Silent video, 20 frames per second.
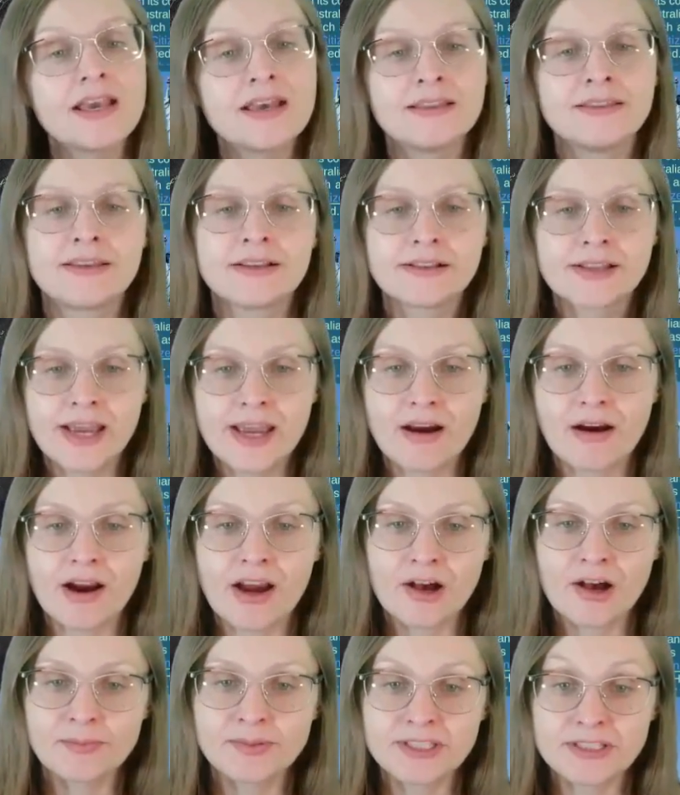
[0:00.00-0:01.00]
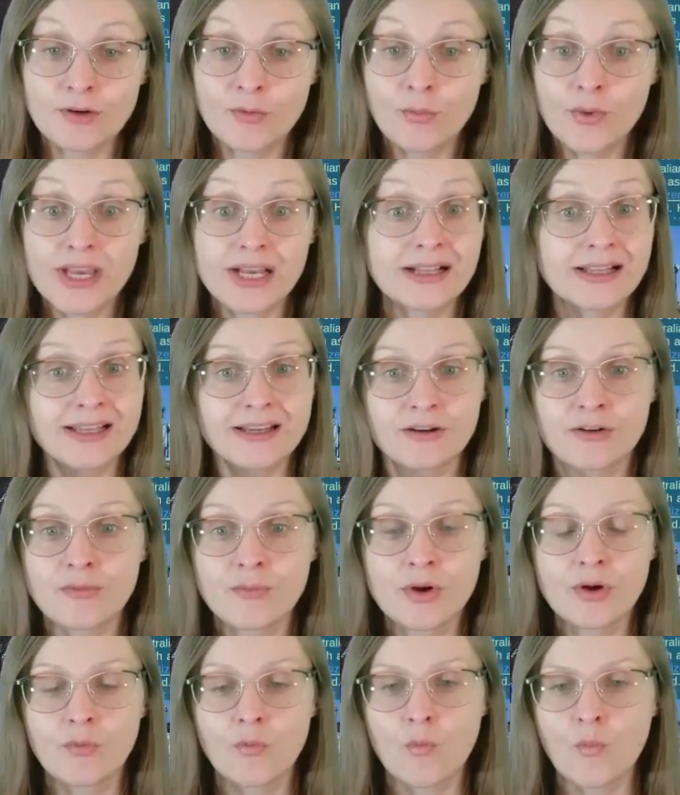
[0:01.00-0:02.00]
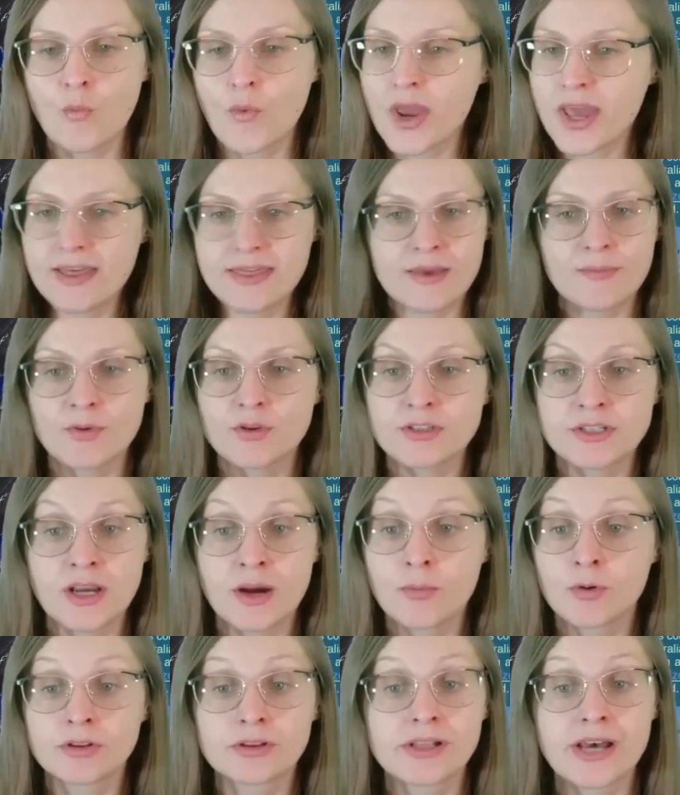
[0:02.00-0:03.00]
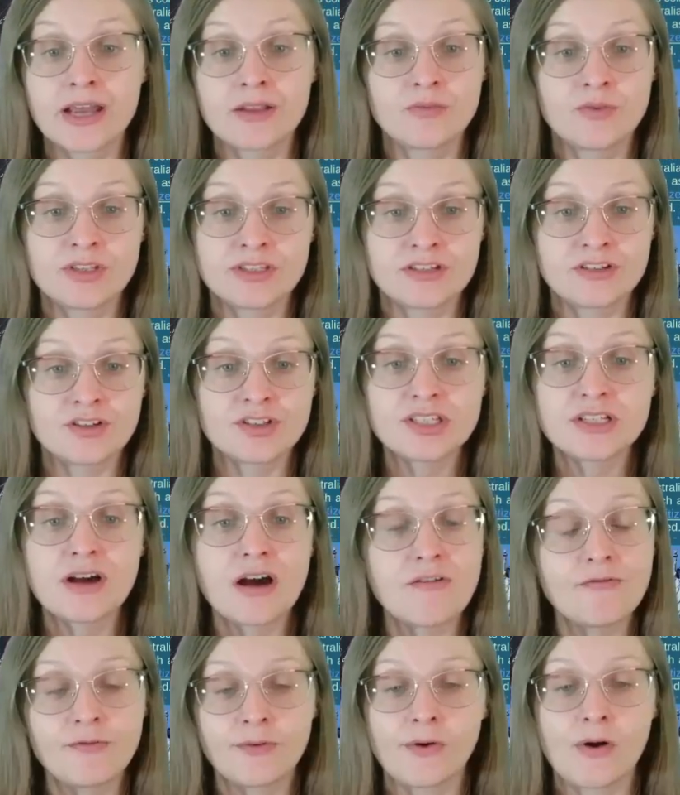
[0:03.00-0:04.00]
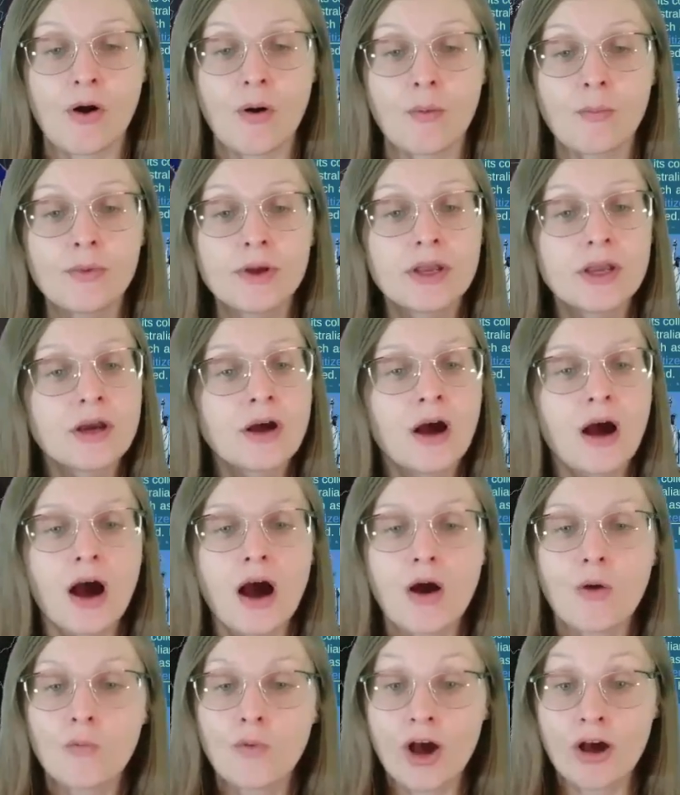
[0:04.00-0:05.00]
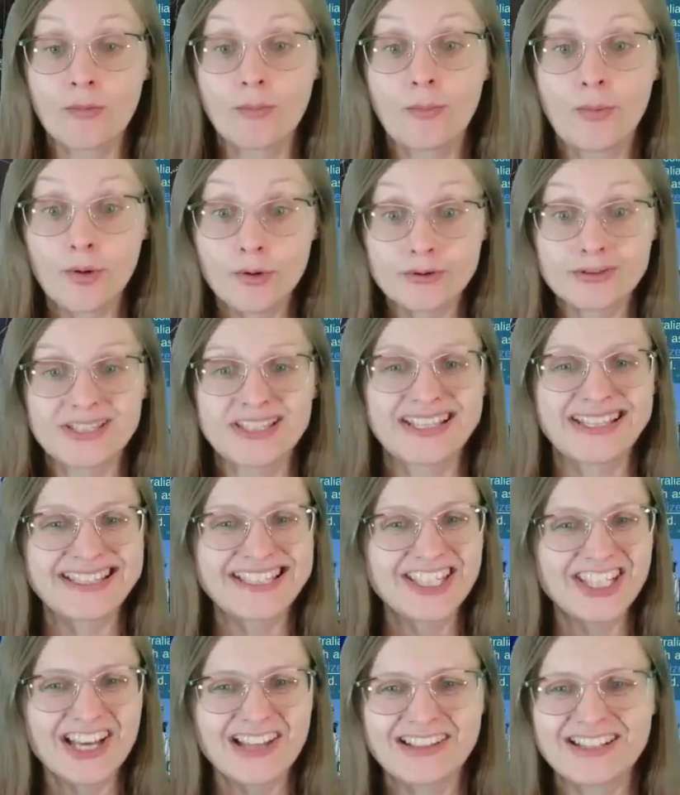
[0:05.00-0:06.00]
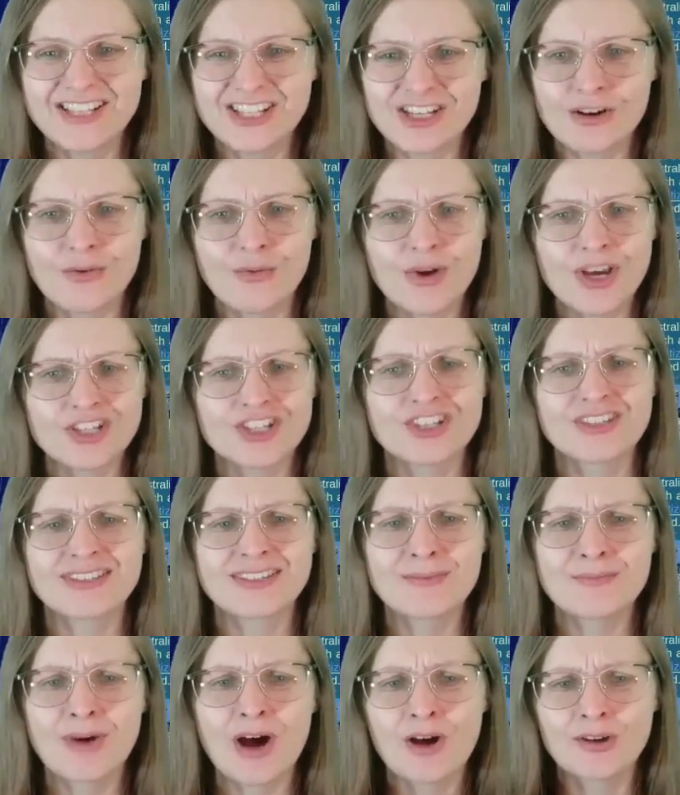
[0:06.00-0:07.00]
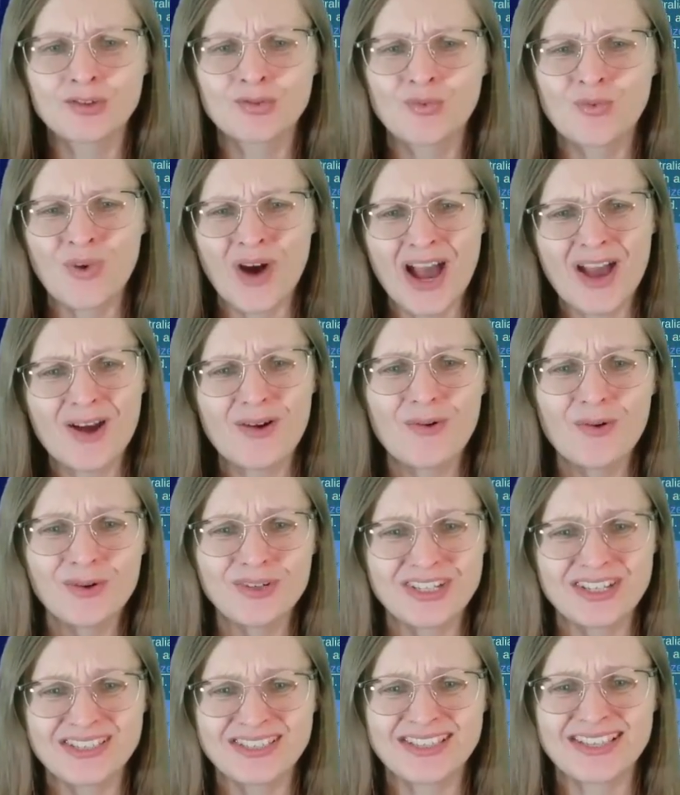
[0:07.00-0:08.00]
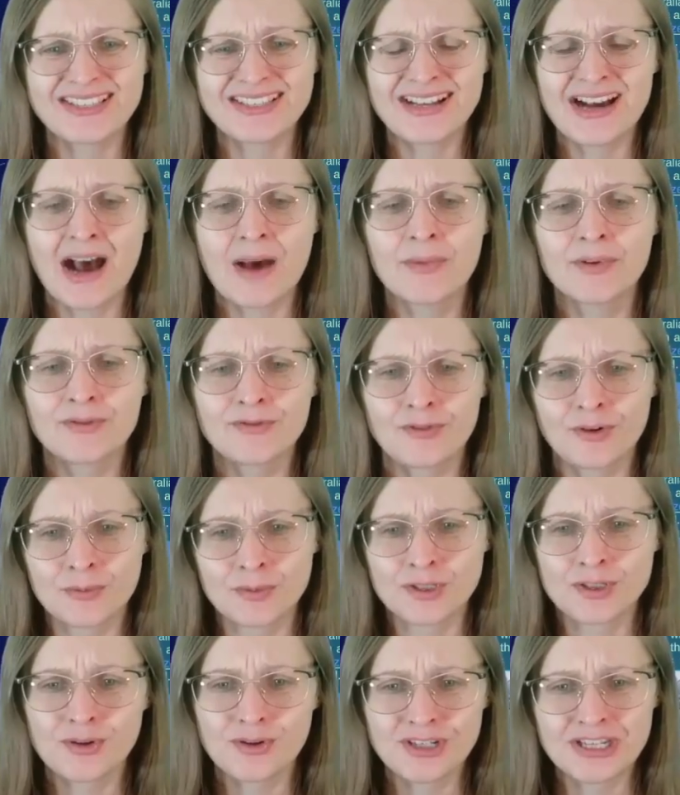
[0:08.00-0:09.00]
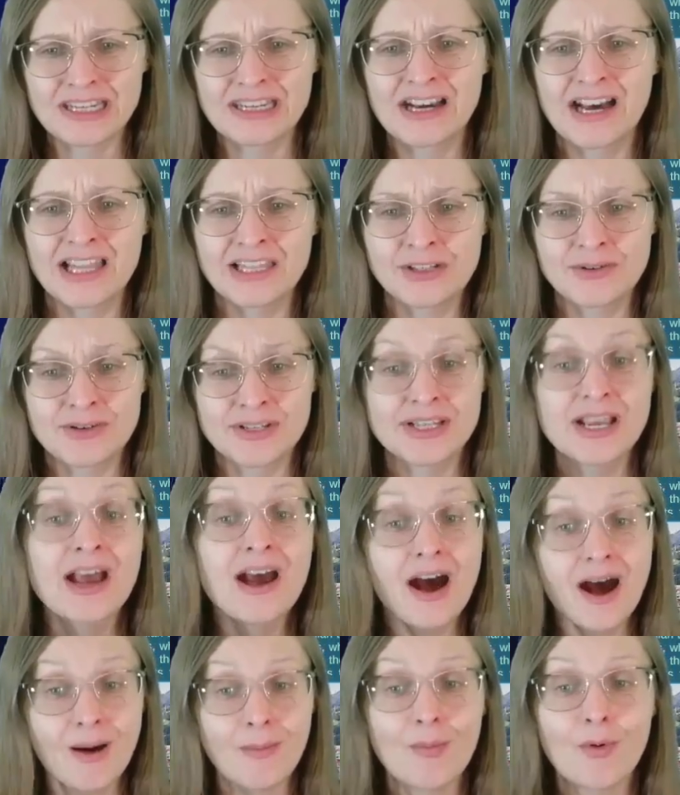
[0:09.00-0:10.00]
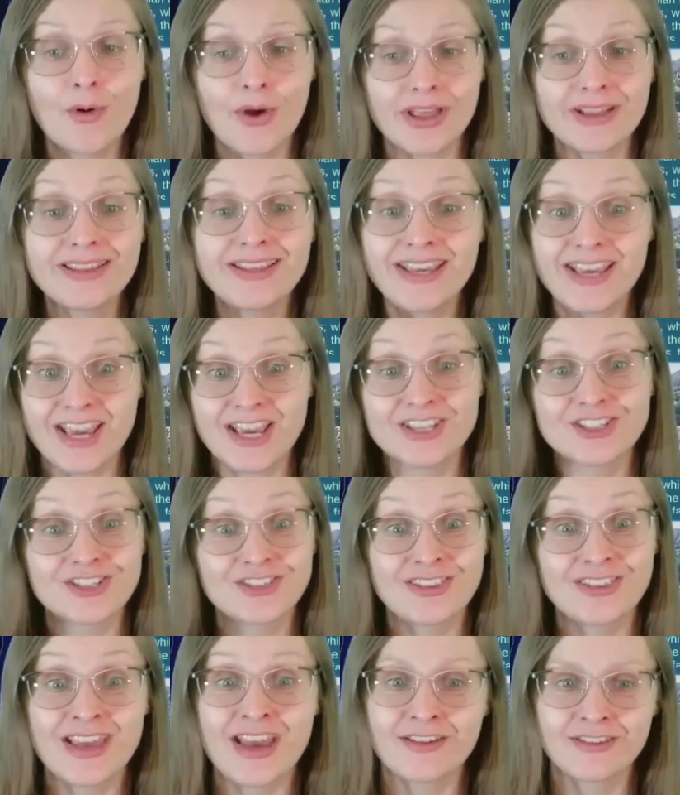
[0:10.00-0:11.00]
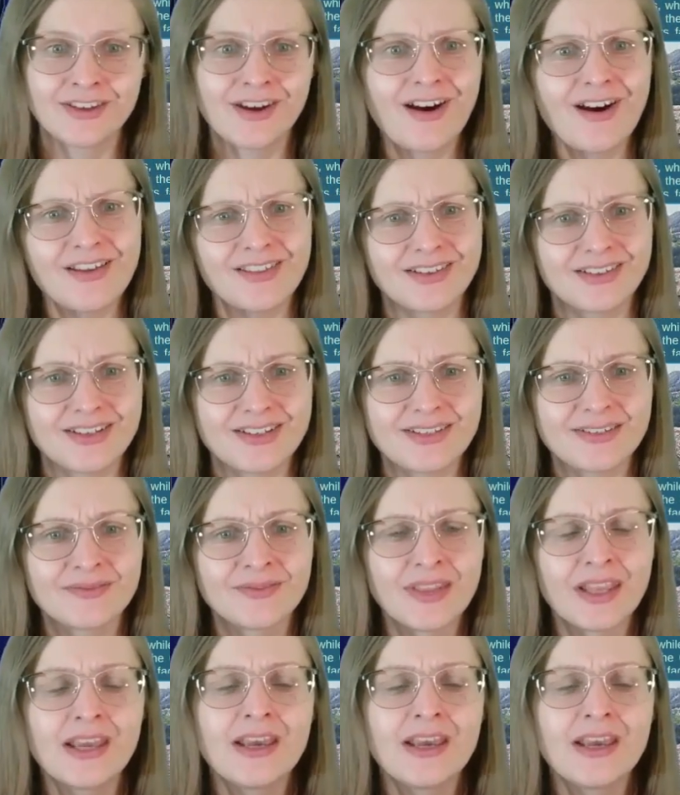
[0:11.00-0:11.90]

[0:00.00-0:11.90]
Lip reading: The layer helps quickly reveal where the museum online visitors come from, while posing challenging questions about why audiences coming from certain countries are more engaged than others.